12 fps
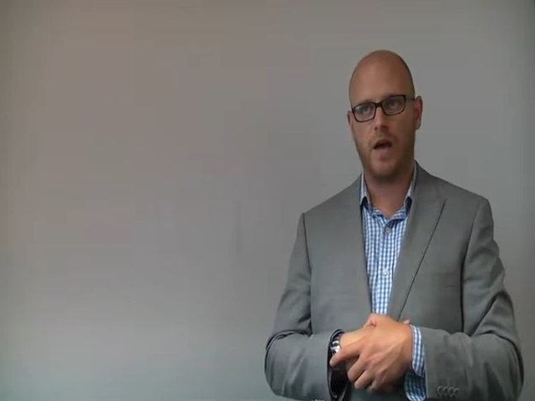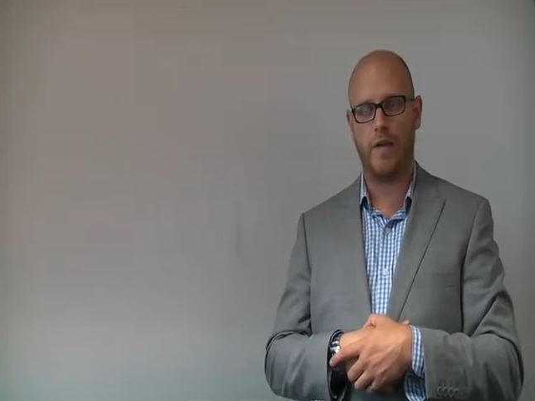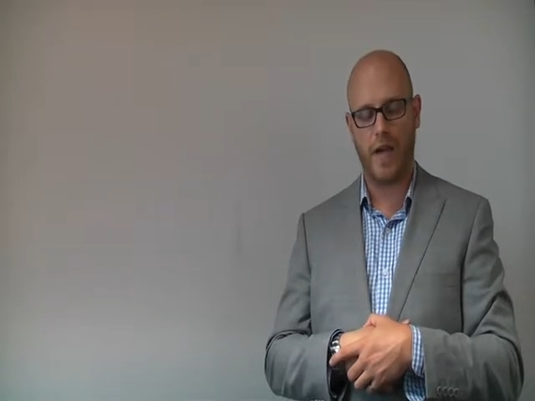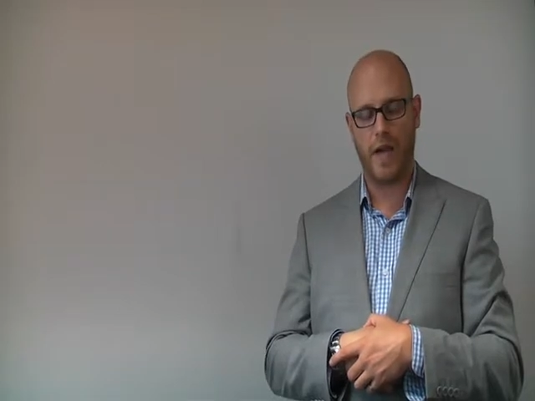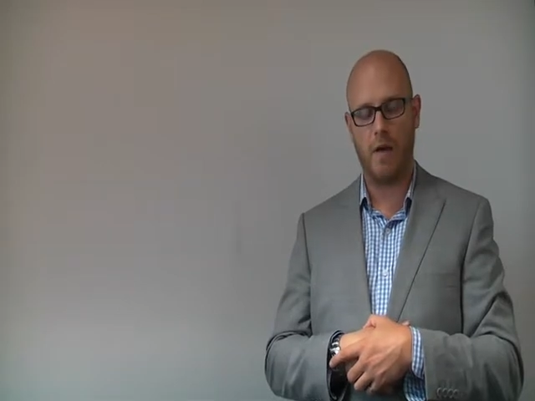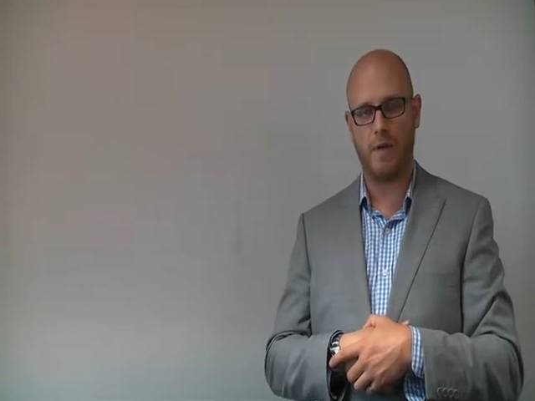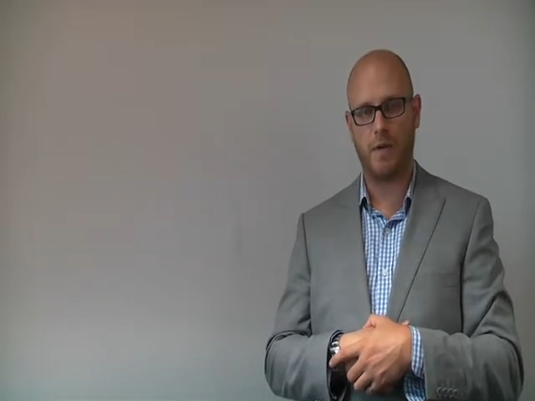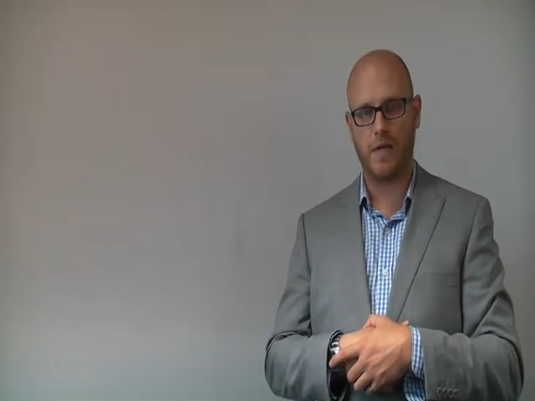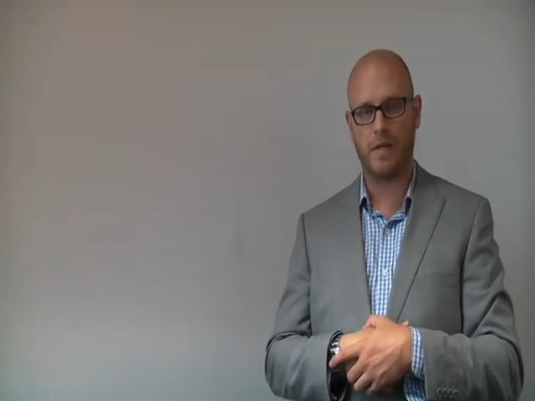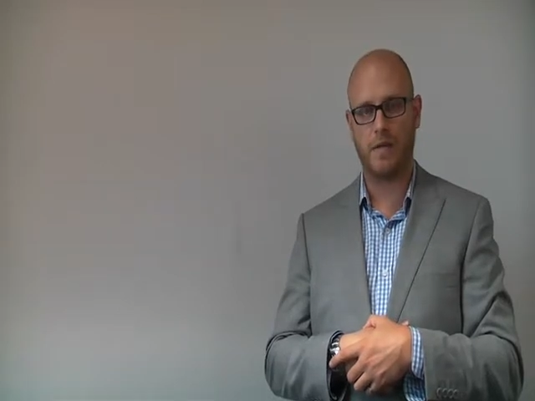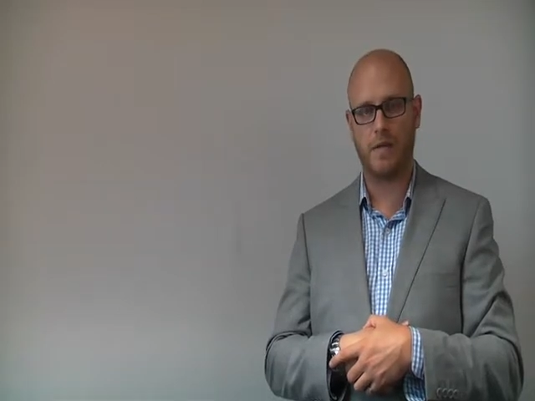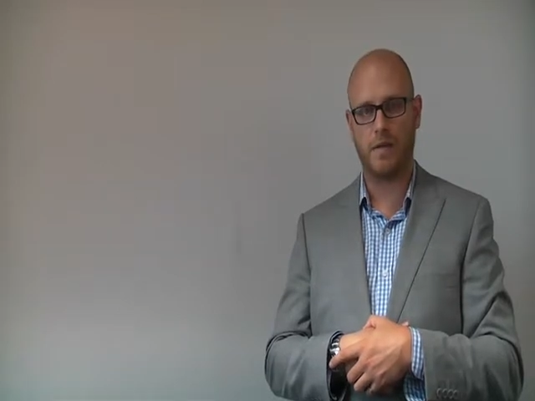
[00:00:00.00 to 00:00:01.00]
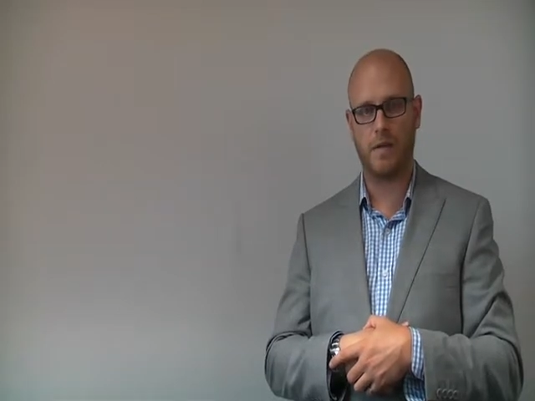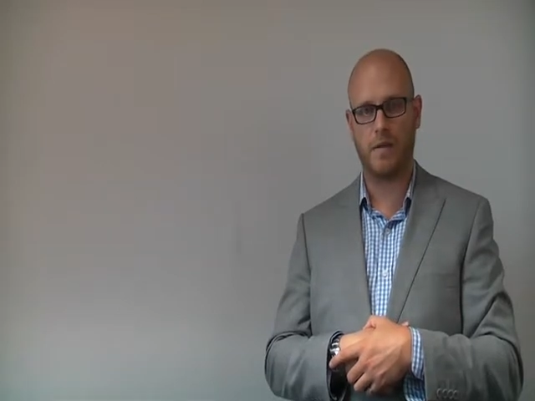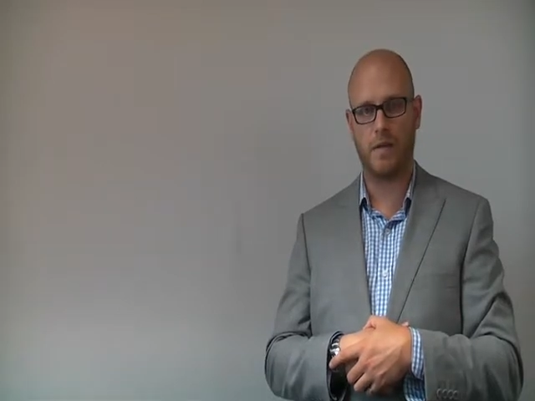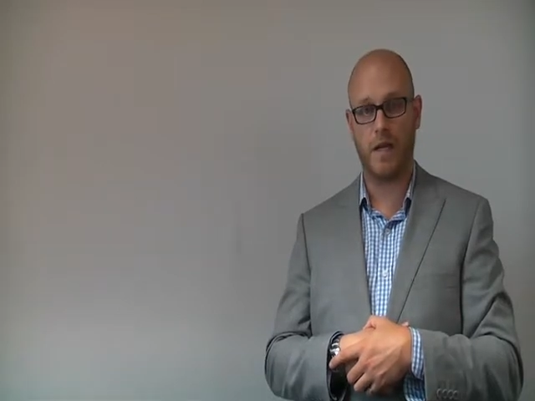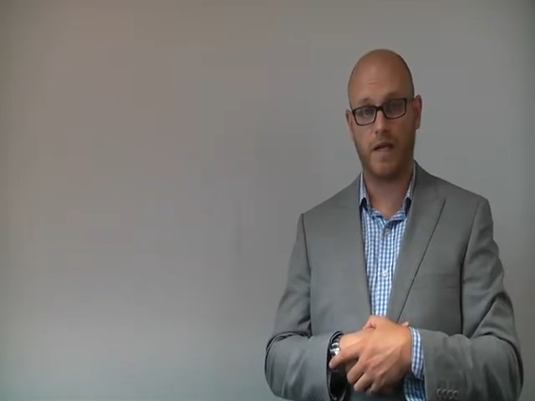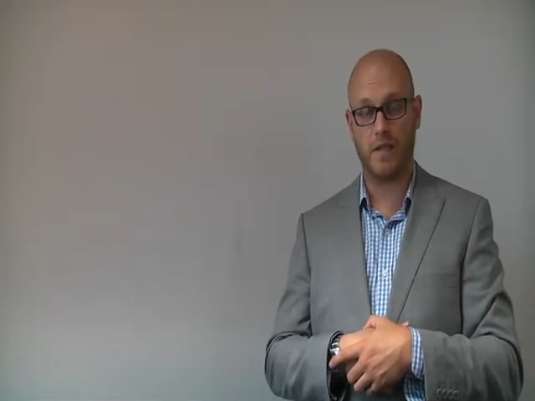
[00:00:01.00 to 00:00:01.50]
the companies
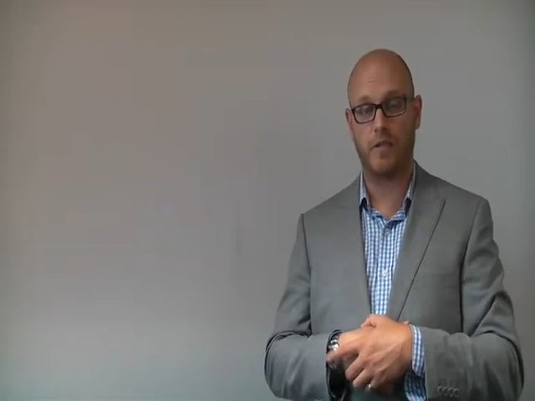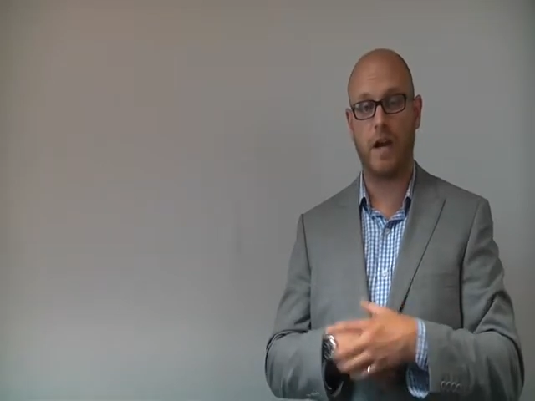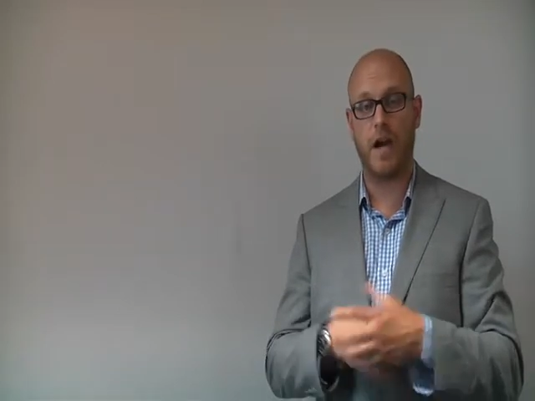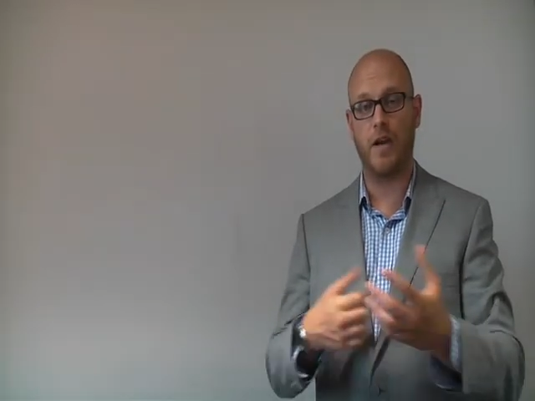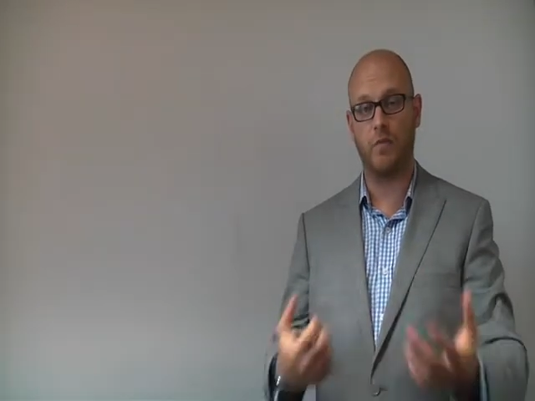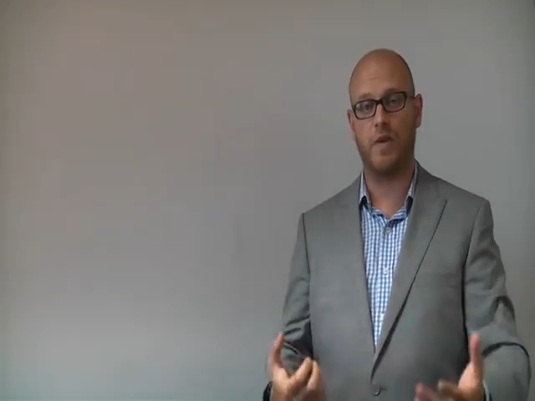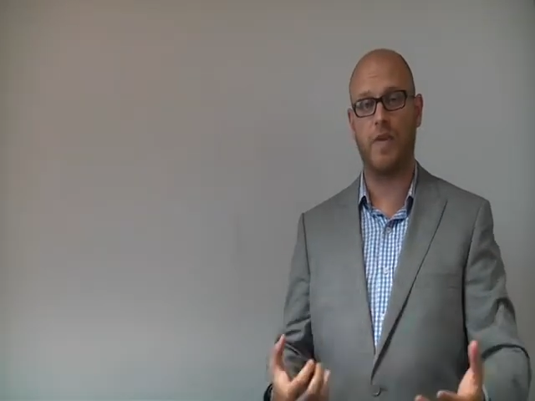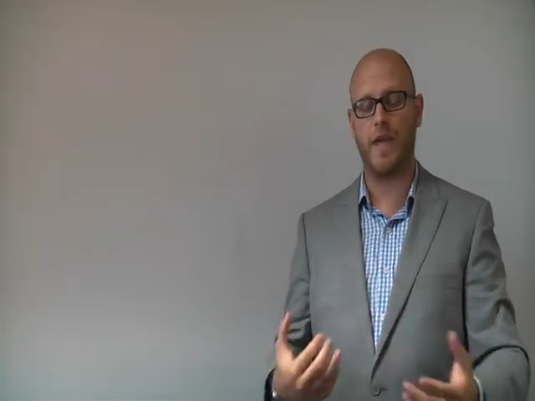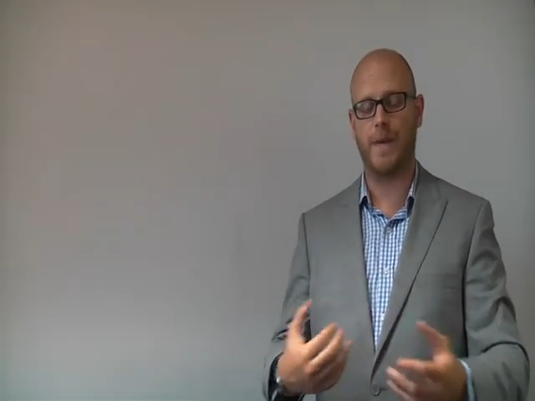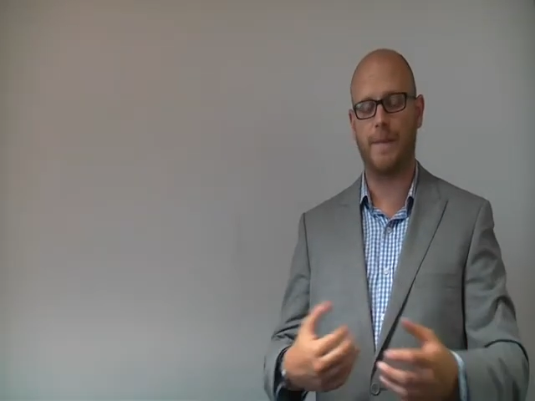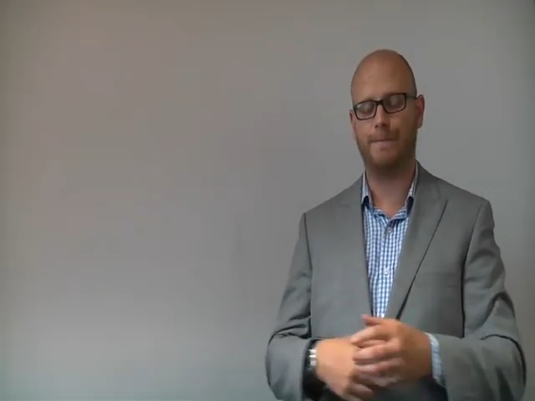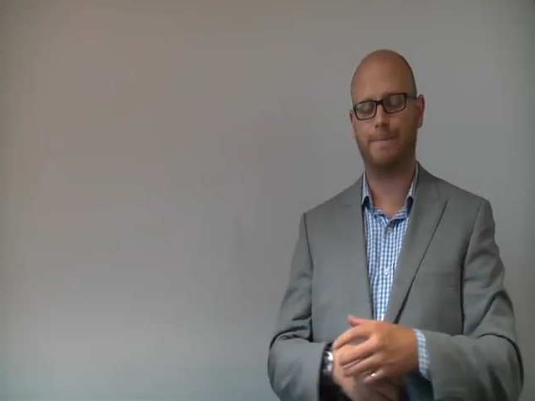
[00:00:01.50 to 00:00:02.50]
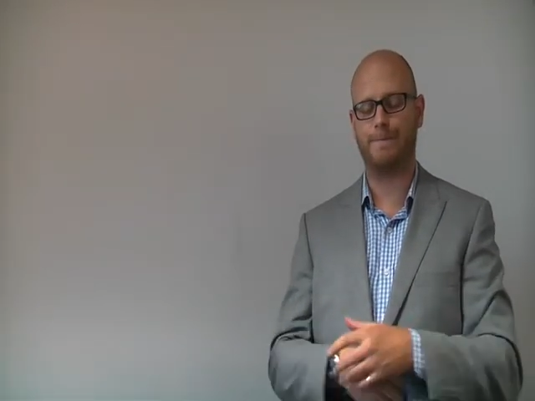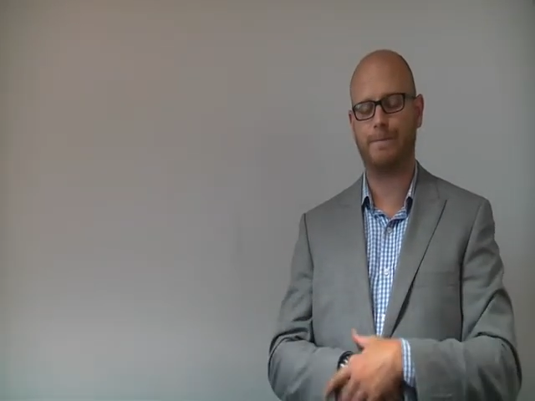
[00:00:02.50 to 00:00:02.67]
that it's created within.